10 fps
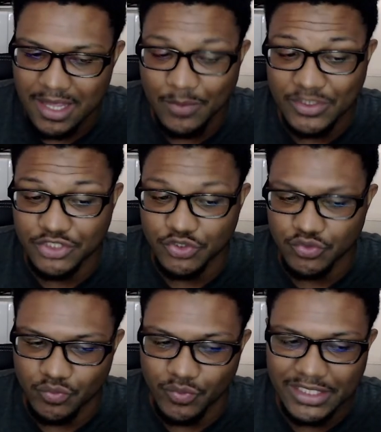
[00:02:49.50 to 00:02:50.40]
which is
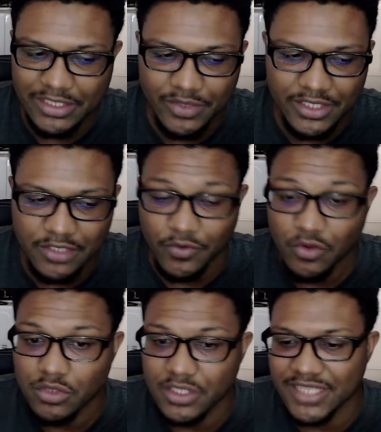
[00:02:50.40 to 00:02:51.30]
really, really
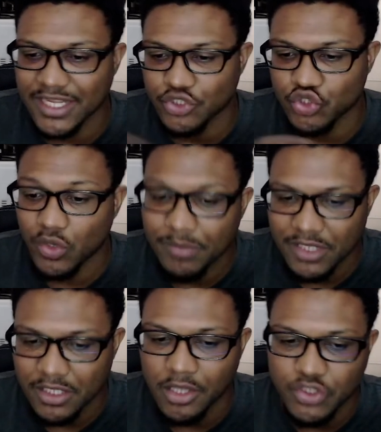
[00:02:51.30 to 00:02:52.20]
difficult because I enjoy
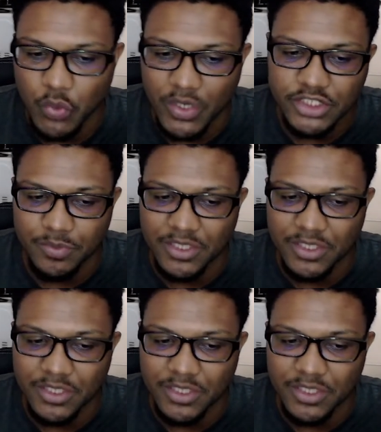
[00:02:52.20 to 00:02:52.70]
being on Twitch